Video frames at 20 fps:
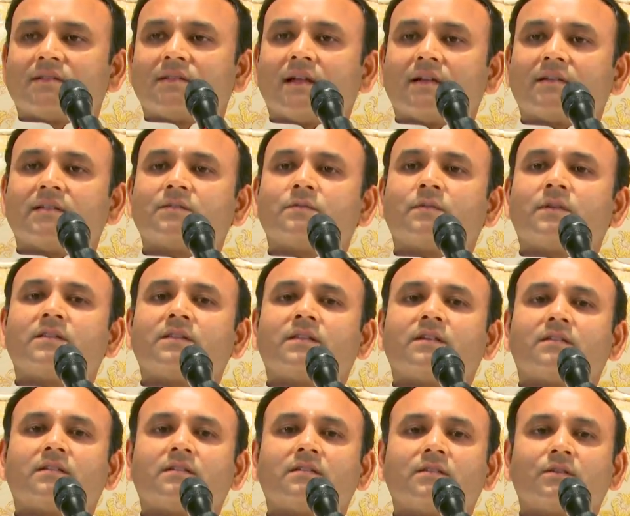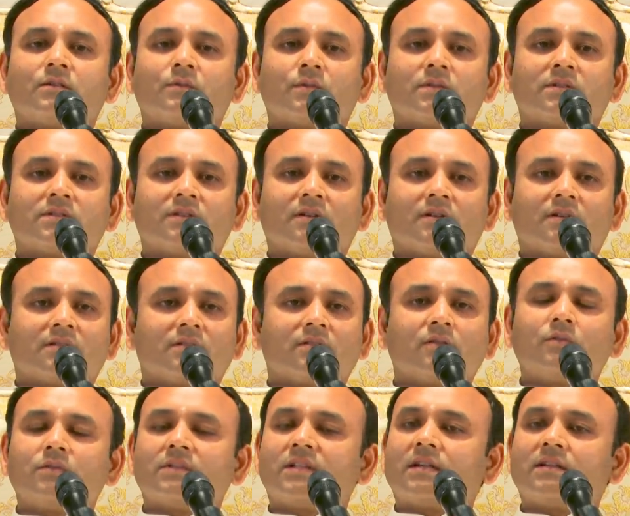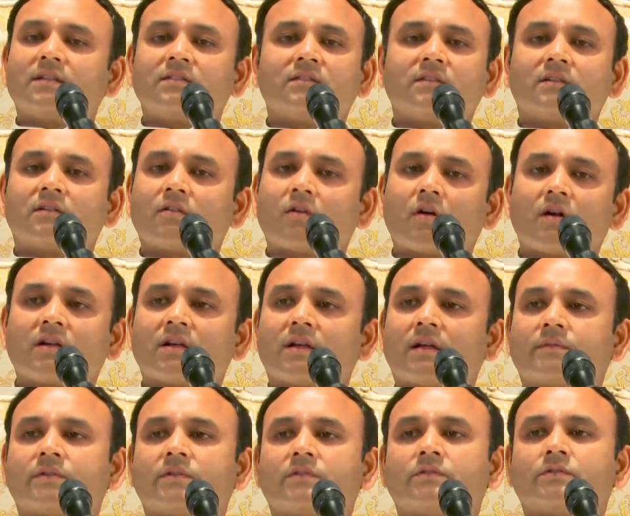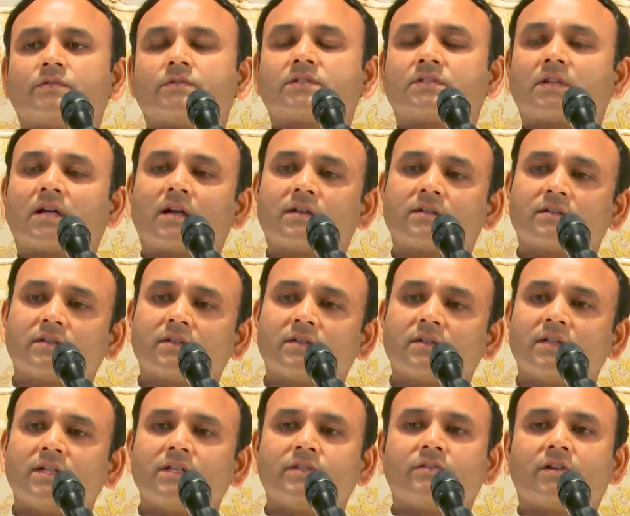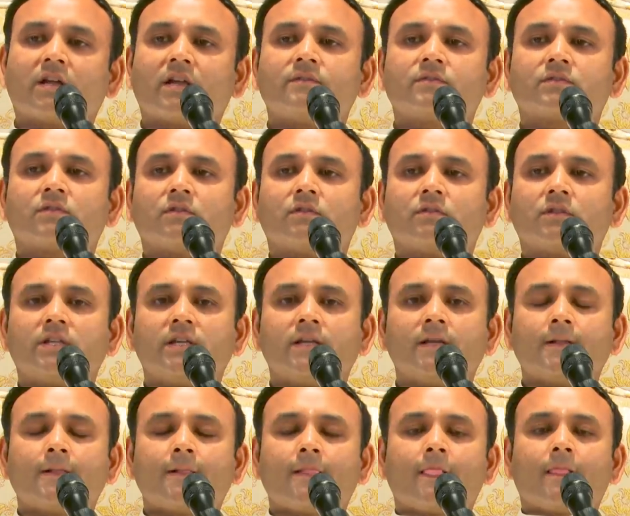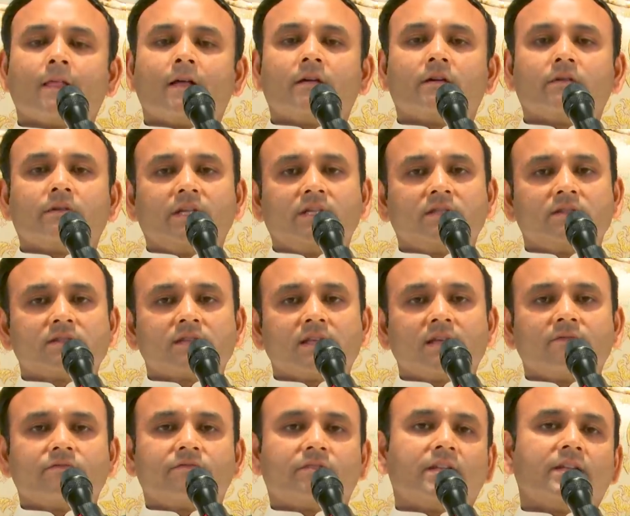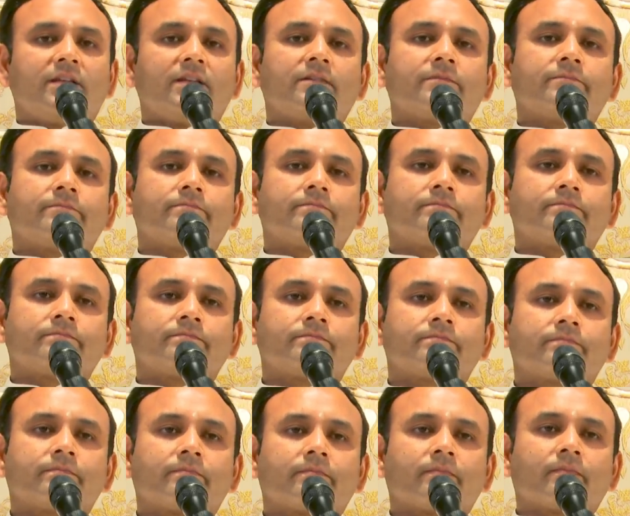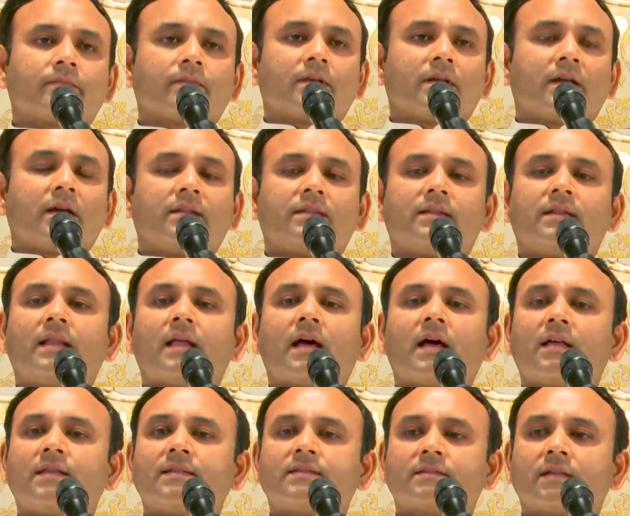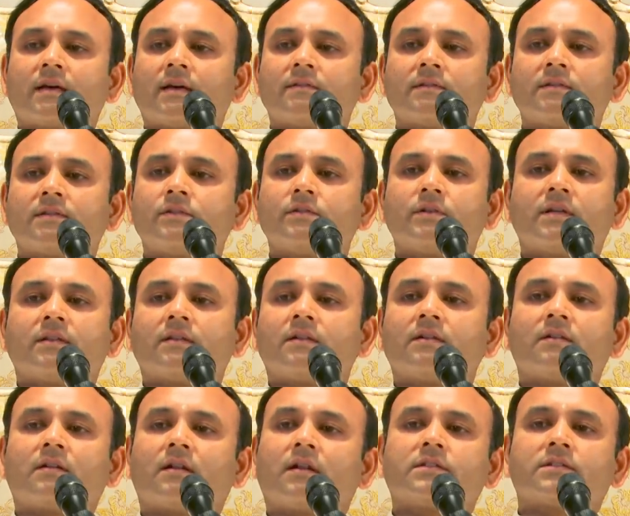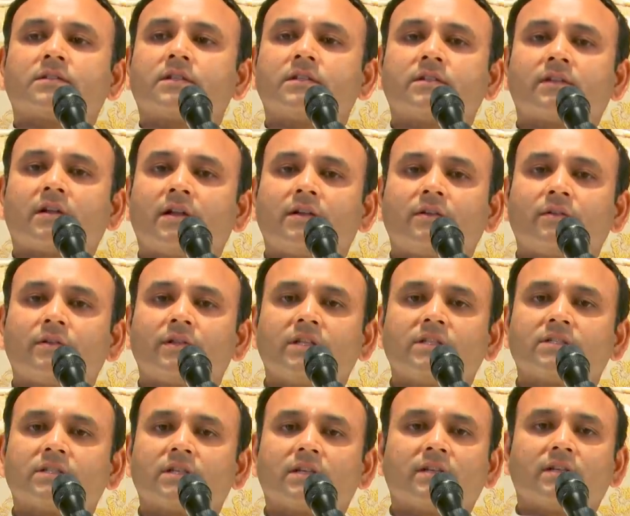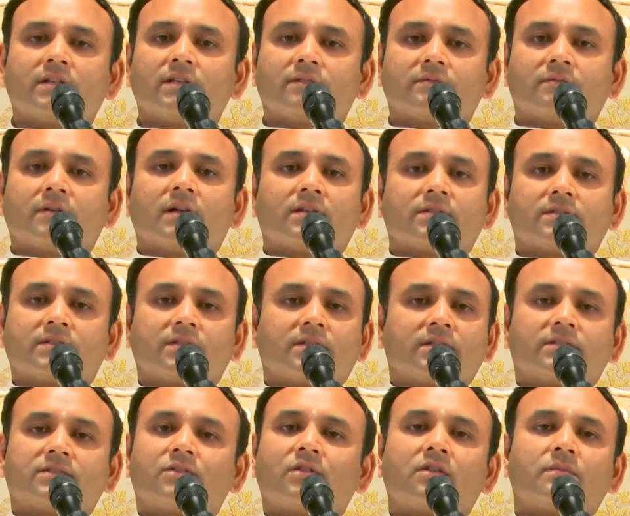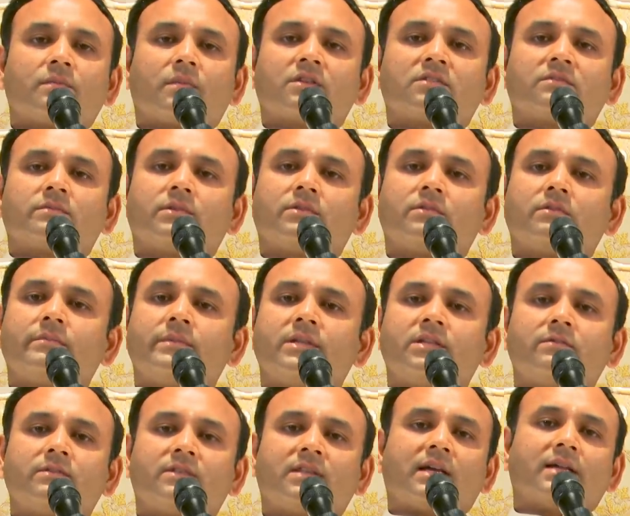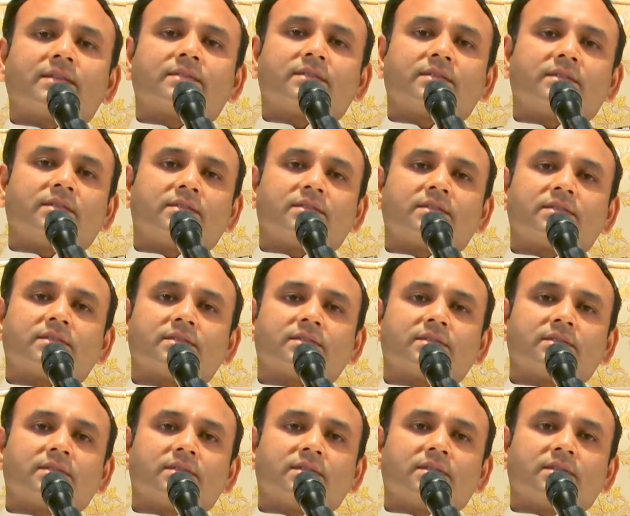That is when they turn towards God. No, that is a wrong attitude. Start early, drive slowly, reach safely. At the last hour, you cannot rush and try to reach earlier, faster. It's not possible. You'll meet with accidents.